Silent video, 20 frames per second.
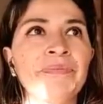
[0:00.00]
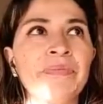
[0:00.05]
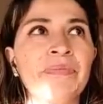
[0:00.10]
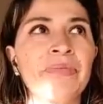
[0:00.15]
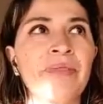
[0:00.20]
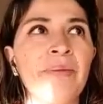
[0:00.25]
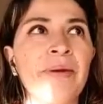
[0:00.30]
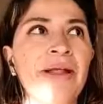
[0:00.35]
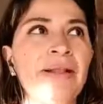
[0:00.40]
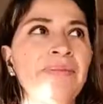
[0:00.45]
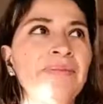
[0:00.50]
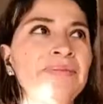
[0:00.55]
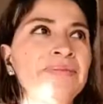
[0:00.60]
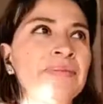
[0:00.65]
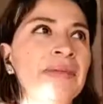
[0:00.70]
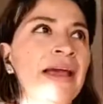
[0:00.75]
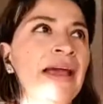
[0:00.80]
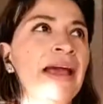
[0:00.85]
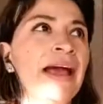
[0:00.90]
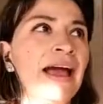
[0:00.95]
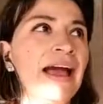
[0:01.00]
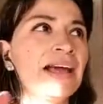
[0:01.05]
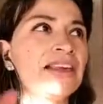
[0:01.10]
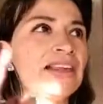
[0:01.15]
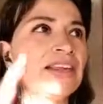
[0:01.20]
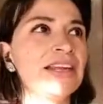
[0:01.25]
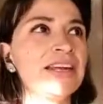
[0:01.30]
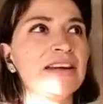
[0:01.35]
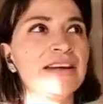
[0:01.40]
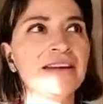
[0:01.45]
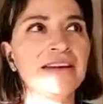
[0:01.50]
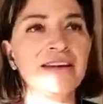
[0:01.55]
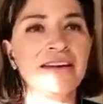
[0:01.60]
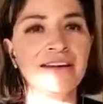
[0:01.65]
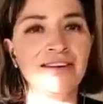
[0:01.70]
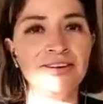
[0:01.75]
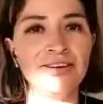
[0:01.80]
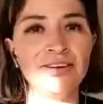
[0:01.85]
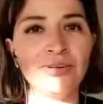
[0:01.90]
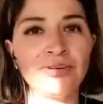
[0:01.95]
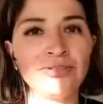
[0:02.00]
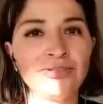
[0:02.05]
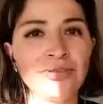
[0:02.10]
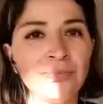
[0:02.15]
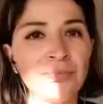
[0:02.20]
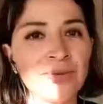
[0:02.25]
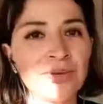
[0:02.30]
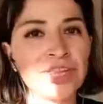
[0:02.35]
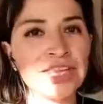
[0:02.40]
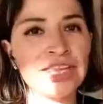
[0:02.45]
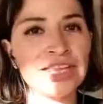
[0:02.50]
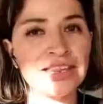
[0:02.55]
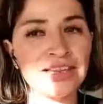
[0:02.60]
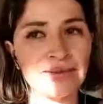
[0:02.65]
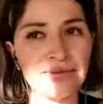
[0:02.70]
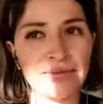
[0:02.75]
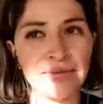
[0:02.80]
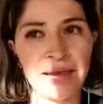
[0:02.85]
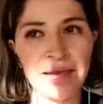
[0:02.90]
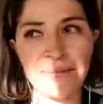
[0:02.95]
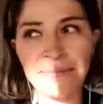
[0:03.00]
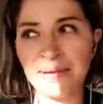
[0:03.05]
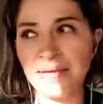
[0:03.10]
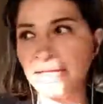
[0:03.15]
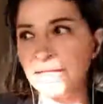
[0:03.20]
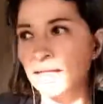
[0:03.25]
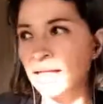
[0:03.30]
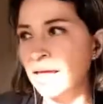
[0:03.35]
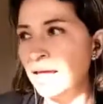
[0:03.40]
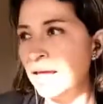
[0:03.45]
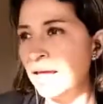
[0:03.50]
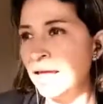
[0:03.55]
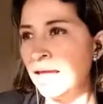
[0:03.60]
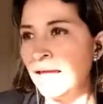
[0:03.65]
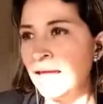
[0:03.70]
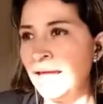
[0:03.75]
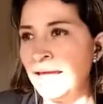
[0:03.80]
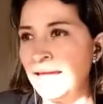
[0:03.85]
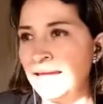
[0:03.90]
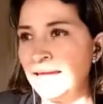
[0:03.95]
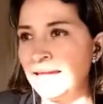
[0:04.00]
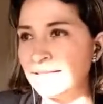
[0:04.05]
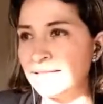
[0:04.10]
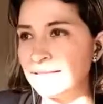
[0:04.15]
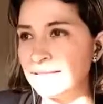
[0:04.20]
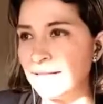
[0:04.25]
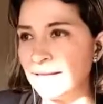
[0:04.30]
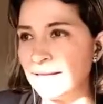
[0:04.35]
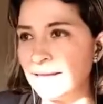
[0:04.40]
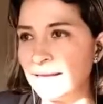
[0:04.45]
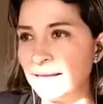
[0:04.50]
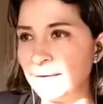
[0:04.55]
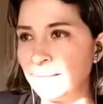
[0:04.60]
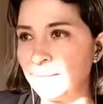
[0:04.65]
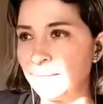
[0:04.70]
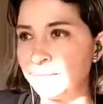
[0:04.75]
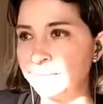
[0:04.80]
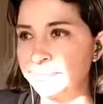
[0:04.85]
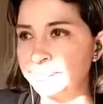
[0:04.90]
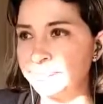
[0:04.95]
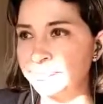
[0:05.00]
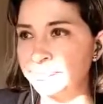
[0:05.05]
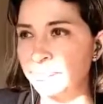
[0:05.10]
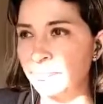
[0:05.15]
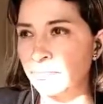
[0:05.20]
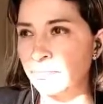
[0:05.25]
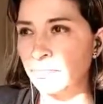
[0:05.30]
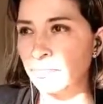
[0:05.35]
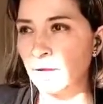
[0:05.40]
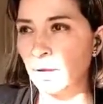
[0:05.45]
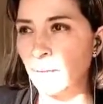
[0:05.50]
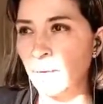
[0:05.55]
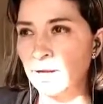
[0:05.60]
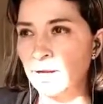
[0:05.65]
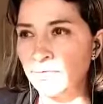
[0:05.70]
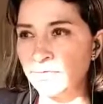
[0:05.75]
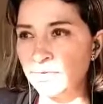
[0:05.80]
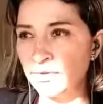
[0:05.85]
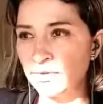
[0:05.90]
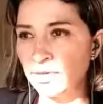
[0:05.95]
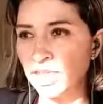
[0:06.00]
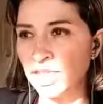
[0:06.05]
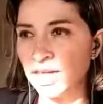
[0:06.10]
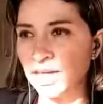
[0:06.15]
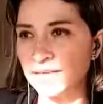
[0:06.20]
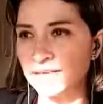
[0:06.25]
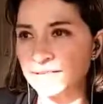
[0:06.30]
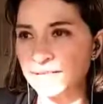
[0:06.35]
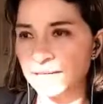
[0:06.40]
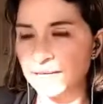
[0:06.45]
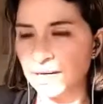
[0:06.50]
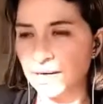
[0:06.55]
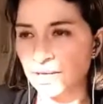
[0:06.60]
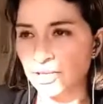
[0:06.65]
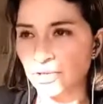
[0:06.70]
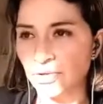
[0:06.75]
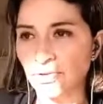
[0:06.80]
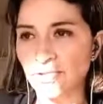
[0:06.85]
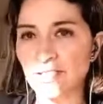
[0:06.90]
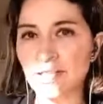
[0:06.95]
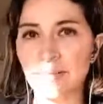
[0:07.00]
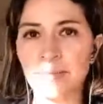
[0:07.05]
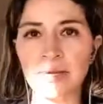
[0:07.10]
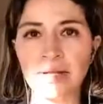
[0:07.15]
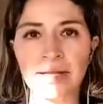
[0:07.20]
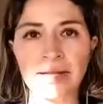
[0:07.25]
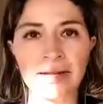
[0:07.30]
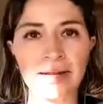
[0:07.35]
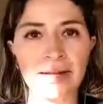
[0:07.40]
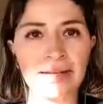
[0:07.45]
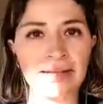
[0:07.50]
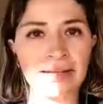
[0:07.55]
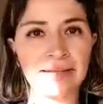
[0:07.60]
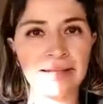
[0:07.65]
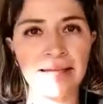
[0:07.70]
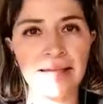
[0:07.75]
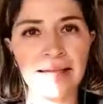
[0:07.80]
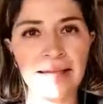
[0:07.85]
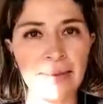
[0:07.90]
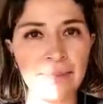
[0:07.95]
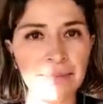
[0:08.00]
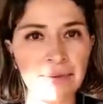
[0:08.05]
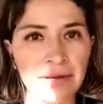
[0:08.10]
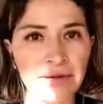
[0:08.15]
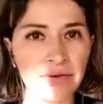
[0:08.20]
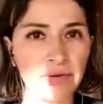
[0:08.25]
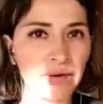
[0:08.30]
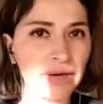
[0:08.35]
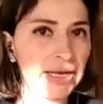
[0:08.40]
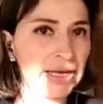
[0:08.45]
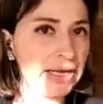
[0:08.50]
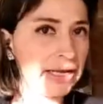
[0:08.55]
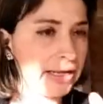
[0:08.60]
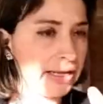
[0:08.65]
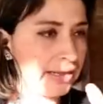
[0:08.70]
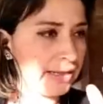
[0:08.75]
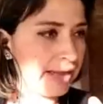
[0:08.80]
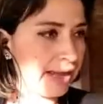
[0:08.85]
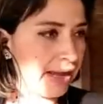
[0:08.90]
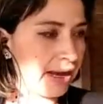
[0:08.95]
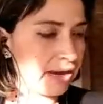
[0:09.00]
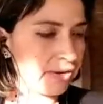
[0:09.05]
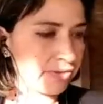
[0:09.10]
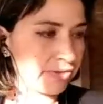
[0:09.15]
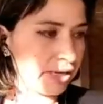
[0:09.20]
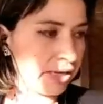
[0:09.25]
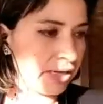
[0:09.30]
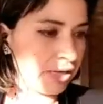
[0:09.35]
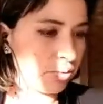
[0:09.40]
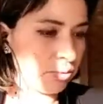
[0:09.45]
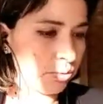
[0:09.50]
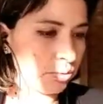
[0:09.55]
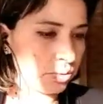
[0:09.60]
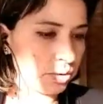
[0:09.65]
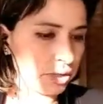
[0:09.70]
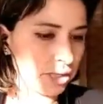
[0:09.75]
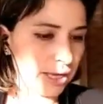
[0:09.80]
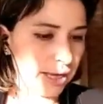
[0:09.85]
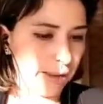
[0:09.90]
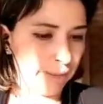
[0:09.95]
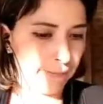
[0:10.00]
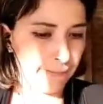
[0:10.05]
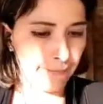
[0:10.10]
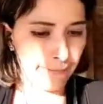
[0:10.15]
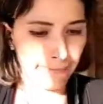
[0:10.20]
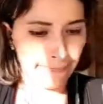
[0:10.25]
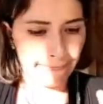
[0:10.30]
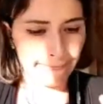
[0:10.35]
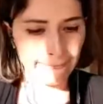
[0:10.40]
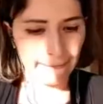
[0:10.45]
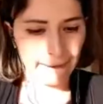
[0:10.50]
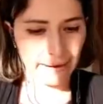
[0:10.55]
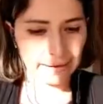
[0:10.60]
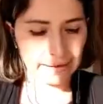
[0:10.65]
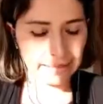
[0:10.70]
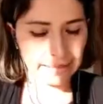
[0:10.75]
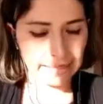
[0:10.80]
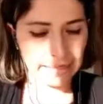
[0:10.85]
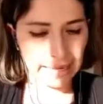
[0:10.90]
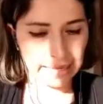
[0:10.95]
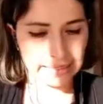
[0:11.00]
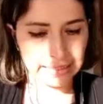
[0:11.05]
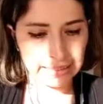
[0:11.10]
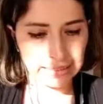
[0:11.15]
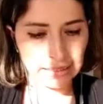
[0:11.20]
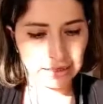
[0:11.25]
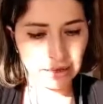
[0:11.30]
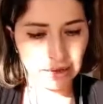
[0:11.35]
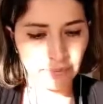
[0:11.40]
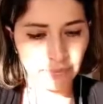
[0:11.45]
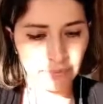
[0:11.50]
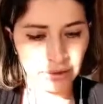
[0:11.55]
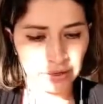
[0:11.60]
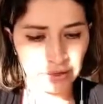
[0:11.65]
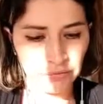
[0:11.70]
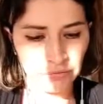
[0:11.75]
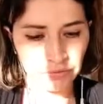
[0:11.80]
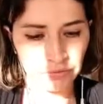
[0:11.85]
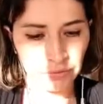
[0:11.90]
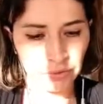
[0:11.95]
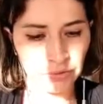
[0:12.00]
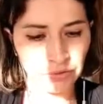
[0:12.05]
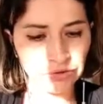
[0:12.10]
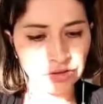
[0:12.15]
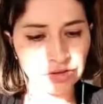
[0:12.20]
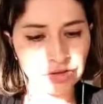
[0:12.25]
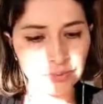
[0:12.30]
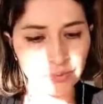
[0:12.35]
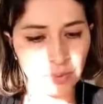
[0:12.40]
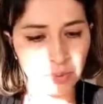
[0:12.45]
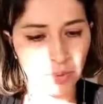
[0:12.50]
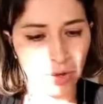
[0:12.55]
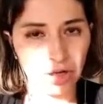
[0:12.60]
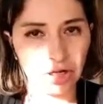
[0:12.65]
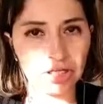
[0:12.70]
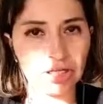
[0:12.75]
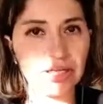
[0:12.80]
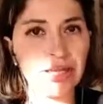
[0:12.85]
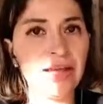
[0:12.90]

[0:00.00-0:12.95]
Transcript: well, high chair, not so much in the room. I mean, it's like one of those chairs that are adjustable and they can be rocking. They are really good. I didn't have one of those, but